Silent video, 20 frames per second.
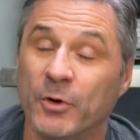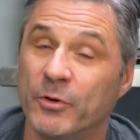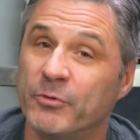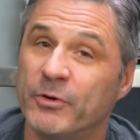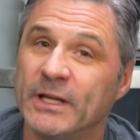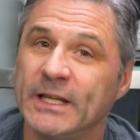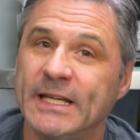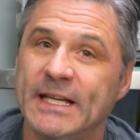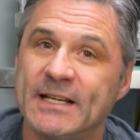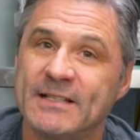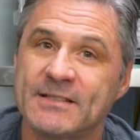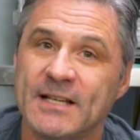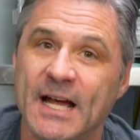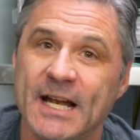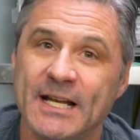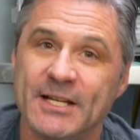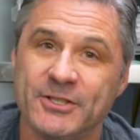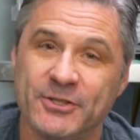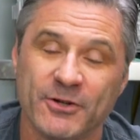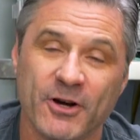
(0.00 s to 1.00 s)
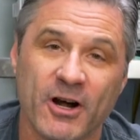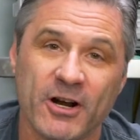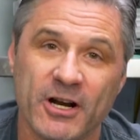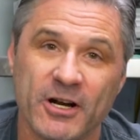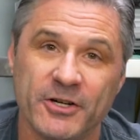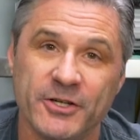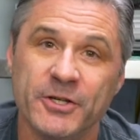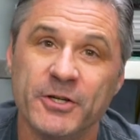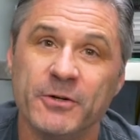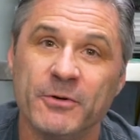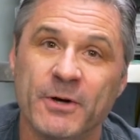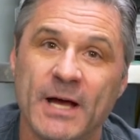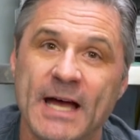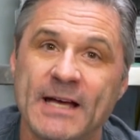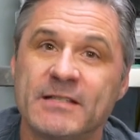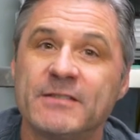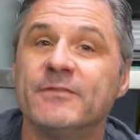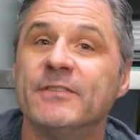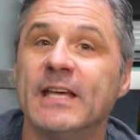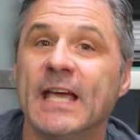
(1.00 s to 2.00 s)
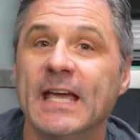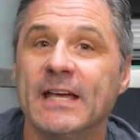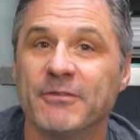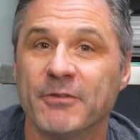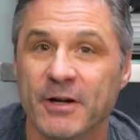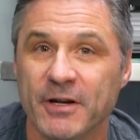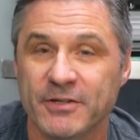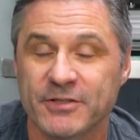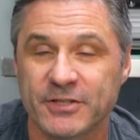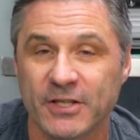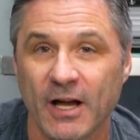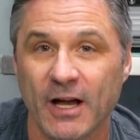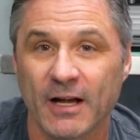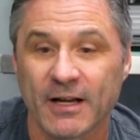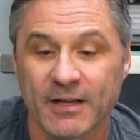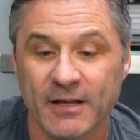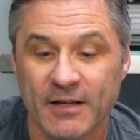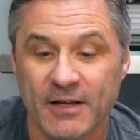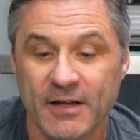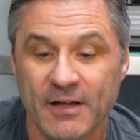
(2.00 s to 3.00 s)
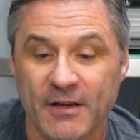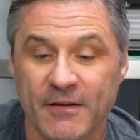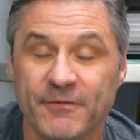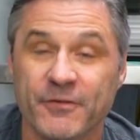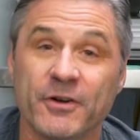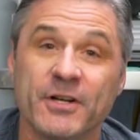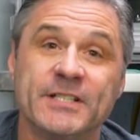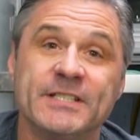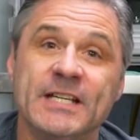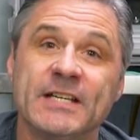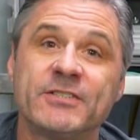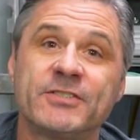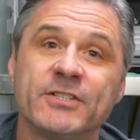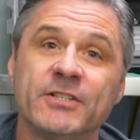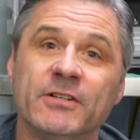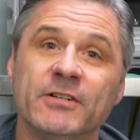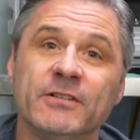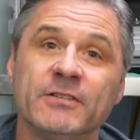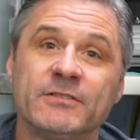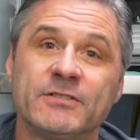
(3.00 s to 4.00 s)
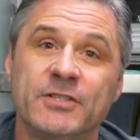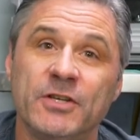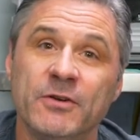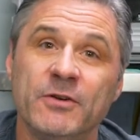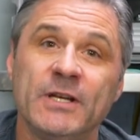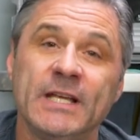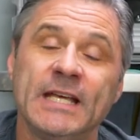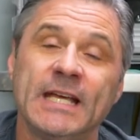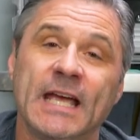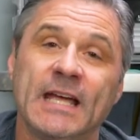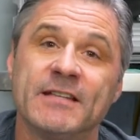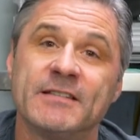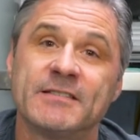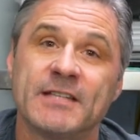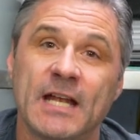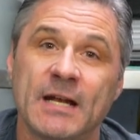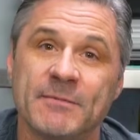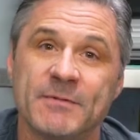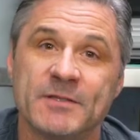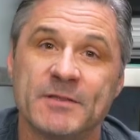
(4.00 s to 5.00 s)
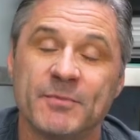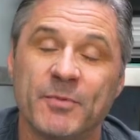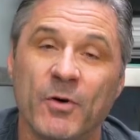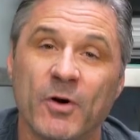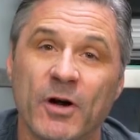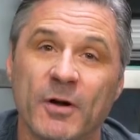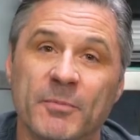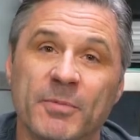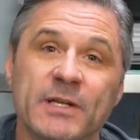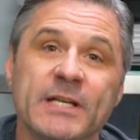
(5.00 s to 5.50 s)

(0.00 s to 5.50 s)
we're really excited you're on our new SV8 rear shock. For additional tuning and setup support,